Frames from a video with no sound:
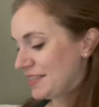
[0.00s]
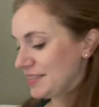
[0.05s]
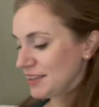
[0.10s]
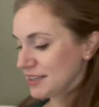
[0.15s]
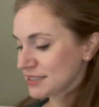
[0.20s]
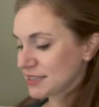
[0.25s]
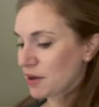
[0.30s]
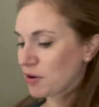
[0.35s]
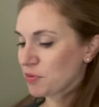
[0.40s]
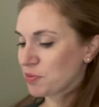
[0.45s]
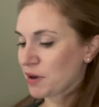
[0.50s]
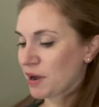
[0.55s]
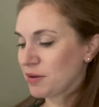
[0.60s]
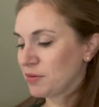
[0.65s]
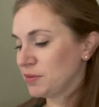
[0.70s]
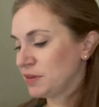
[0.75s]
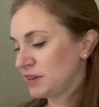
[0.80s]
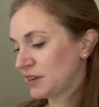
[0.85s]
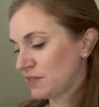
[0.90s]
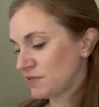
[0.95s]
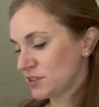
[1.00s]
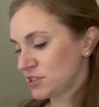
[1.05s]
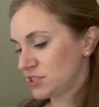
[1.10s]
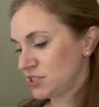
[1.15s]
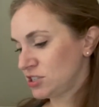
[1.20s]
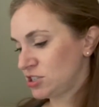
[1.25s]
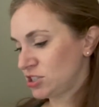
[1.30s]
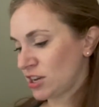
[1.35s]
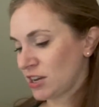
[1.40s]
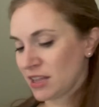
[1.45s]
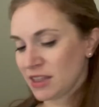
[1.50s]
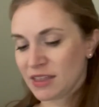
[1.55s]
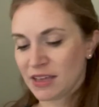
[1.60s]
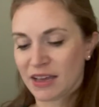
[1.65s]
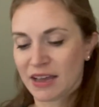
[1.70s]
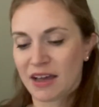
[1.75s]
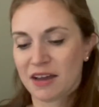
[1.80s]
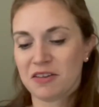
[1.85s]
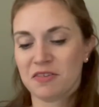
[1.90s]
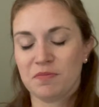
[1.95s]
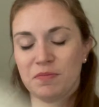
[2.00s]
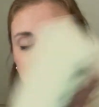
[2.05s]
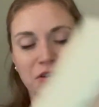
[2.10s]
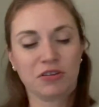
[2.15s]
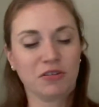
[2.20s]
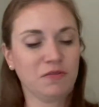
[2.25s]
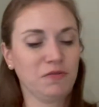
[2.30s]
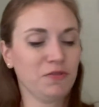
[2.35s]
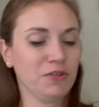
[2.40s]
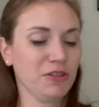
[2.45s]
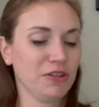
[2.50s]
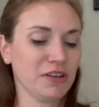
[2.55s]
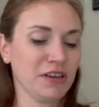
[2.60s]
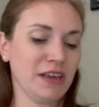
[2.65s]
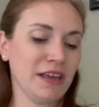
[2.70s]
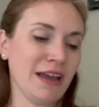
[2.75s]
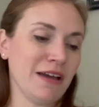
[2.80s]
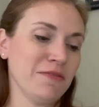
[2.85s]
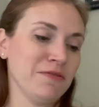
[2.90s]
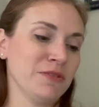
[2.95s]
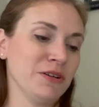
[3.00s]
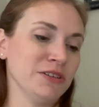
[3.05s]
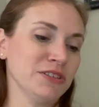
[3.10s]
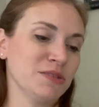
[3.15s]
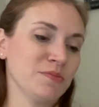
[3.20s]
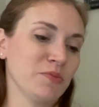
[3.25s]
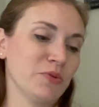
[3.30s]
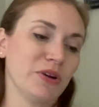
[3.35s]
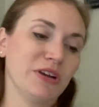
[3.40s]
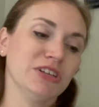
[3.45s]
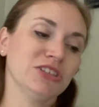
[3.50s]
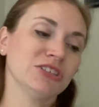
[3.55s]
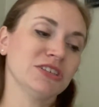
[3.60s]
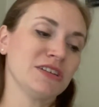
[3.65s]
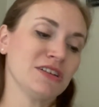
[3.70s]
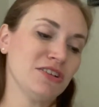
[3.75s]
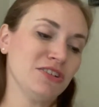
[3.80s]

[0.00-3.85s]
This I will probably never stitch anything out of, but good for looking at for inspiration,